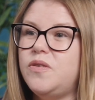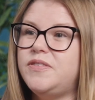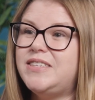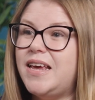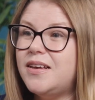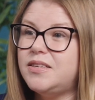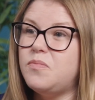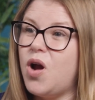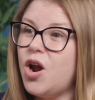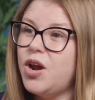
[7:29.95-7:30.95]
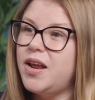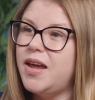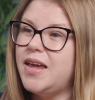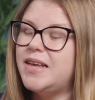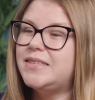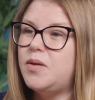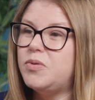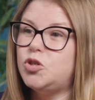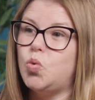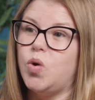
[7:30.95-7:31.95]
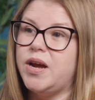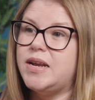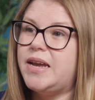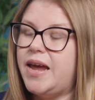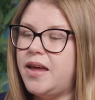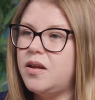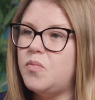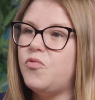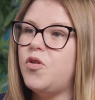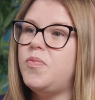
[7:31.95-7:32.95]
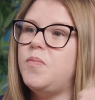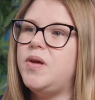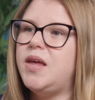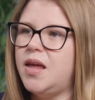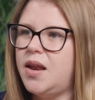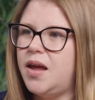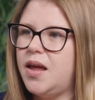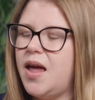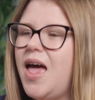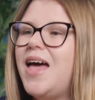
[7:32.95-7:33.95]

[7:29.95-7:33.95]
if sales and marketing is able to work in tandem from the beginning,